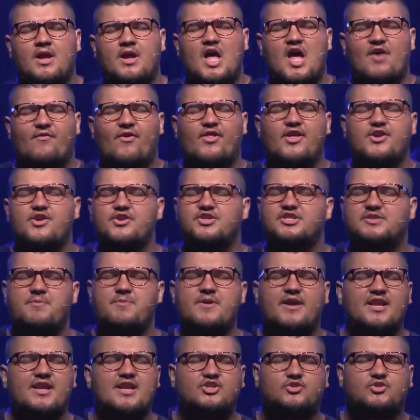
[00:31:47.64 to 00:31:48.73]
Father, you're
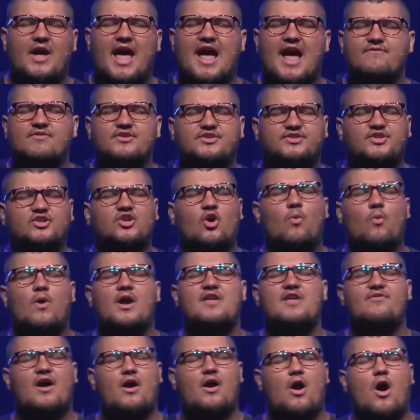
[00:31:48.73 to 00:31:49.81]
speaking into every single one
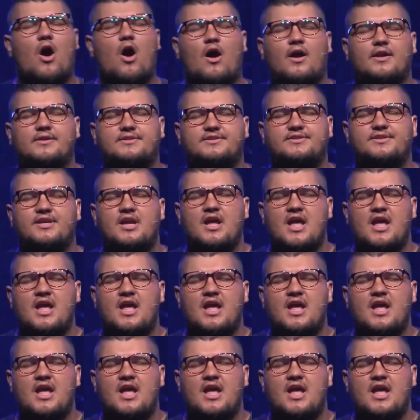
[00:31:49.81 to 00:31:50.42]
of our hearts,